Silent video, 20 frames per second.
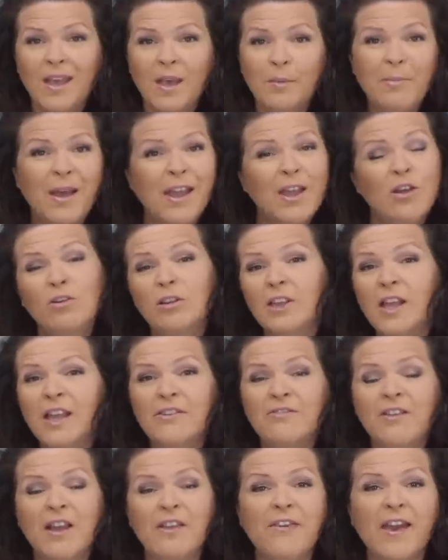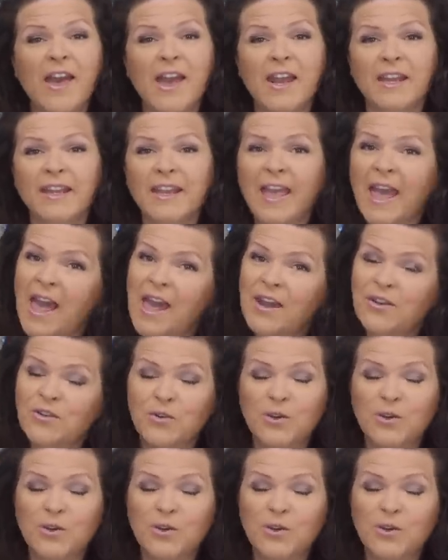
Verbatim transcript: My whole life I've had a cat